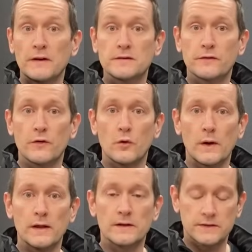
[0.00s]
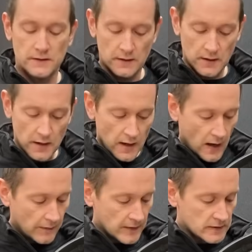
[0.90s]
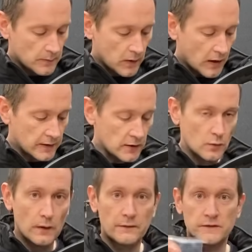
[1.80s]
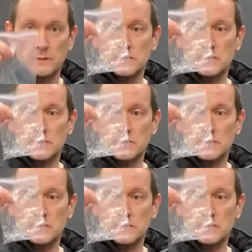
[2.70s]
to 4 weeks, and they supply you with some